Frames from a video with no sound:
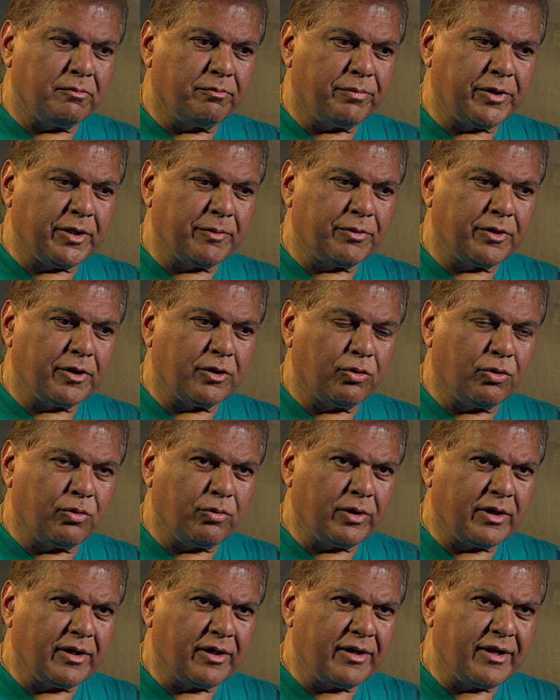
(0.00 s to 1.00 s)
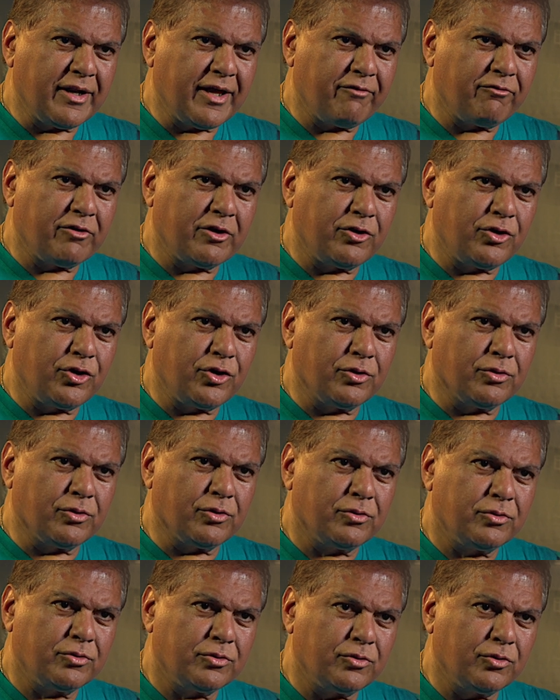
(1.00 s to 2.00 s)
people who we never
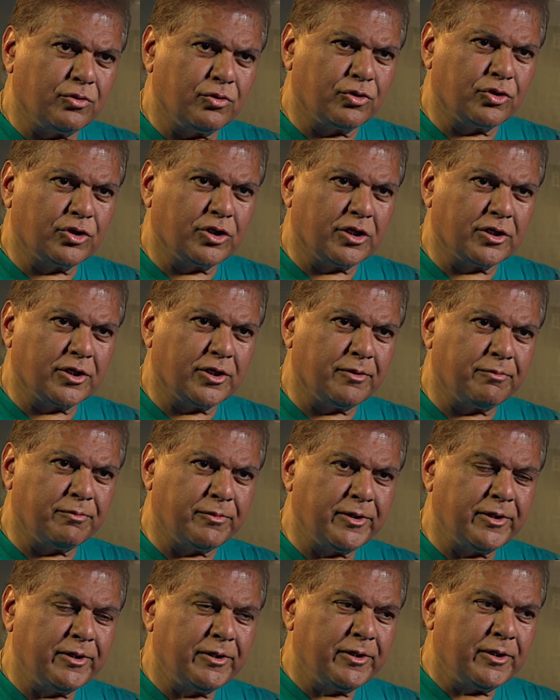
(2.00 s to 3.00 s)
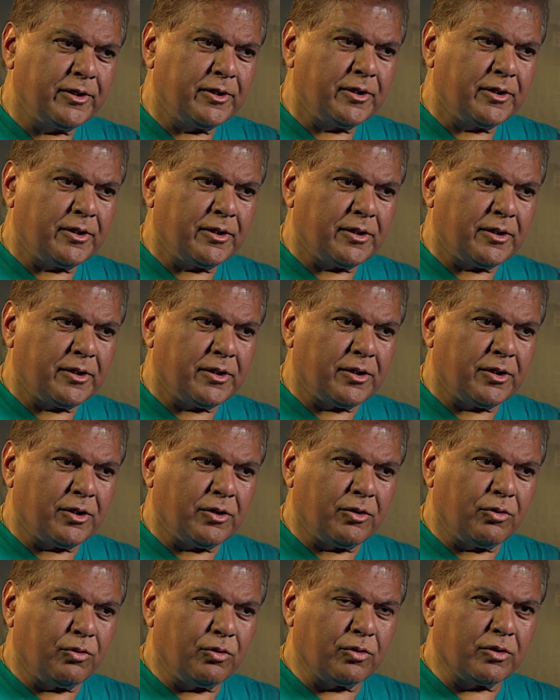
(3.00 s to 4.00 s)
knew, who turned up,
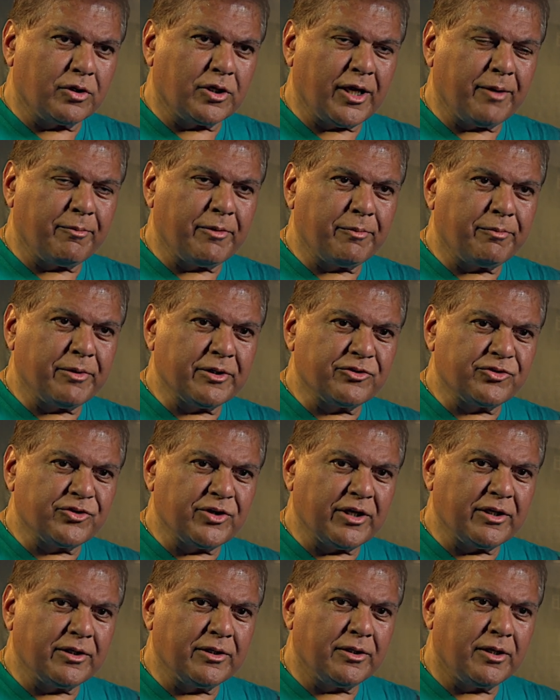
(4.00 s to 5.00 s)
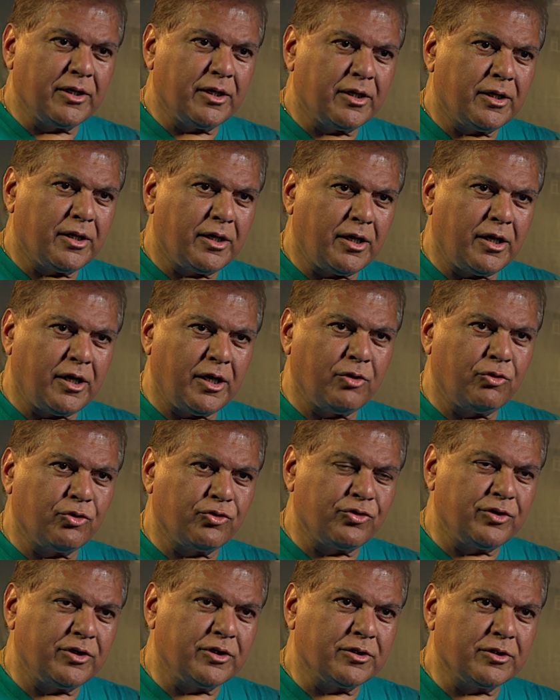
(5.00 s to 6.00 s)
who came up and said, I
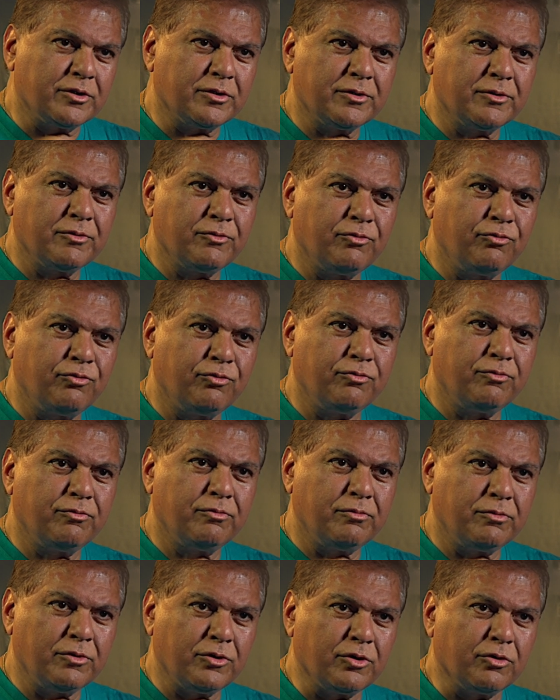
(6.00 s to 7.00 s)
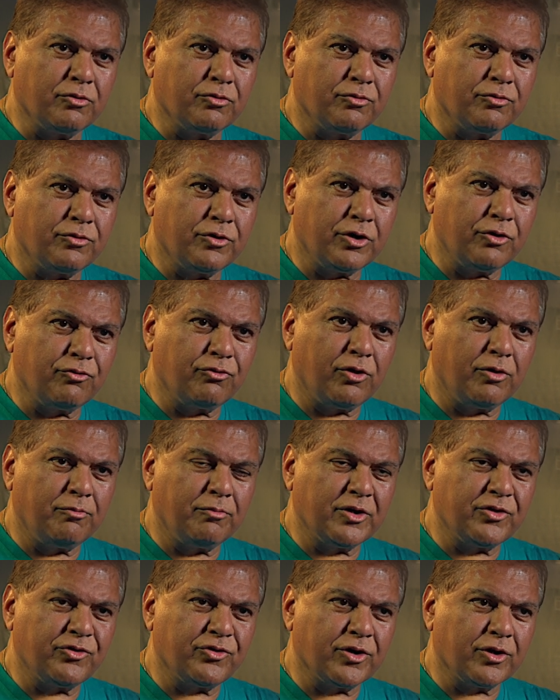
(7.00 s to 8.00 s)
was here, you know, 3-4
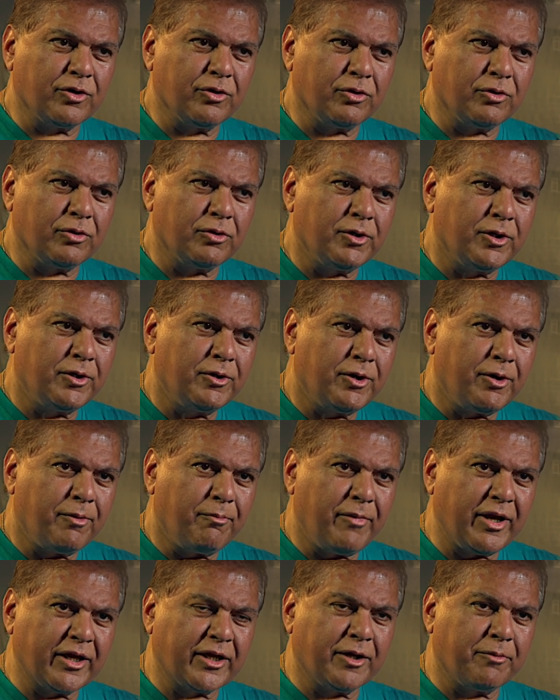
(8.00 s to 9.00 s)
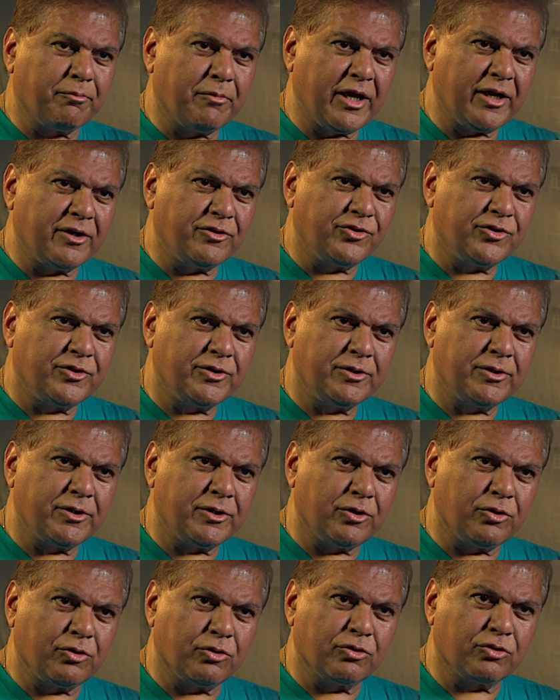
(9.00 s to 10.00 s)
months ago, making beds,
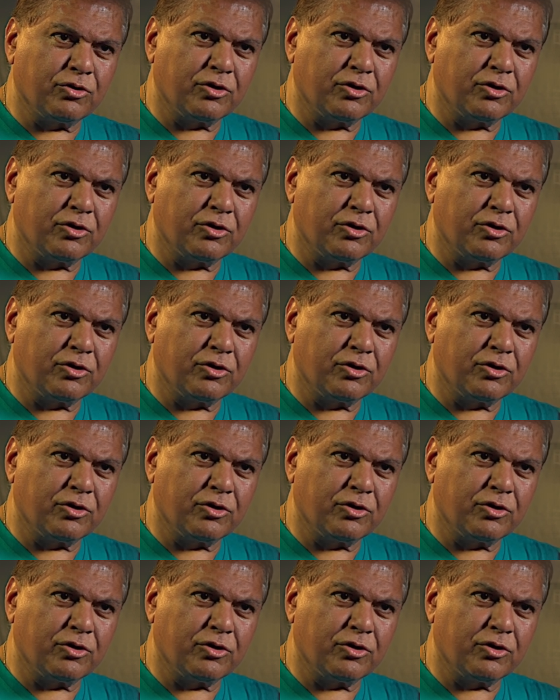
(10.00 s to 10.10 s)
you know,